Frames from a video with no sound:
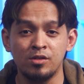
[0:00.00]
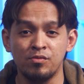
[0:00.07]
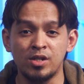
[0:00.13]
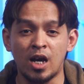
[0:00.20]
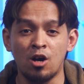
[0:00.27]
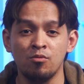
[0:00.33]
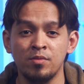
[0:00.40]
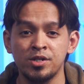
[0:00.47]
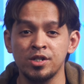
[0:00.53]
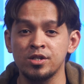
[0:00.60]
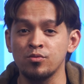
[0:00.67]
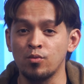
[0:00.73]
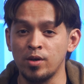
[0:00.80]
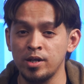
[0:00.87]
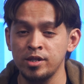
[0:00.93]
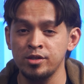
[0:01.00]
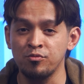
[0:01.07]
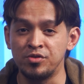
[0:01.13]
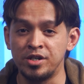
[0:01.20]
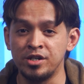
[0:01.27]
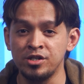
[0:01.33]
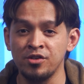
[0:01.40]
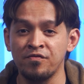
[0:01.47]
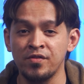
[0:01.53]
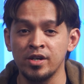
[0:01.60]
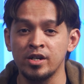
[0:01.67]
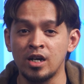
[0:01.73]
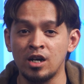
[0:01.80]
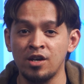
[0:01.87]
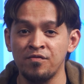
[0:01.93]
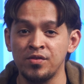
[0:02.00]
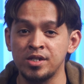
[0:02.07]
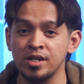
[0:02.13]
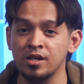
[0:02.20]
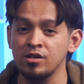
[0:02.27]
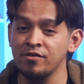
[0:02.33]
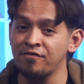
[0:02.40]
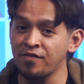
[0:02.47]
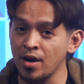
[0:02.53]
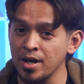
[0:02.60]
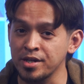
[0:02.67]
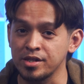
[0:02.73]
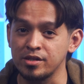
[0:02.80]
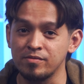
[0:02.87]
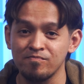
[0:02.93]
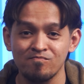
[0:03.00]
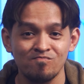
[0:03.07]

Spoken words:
and with how much it's worth, we're here to figure out if it's a good find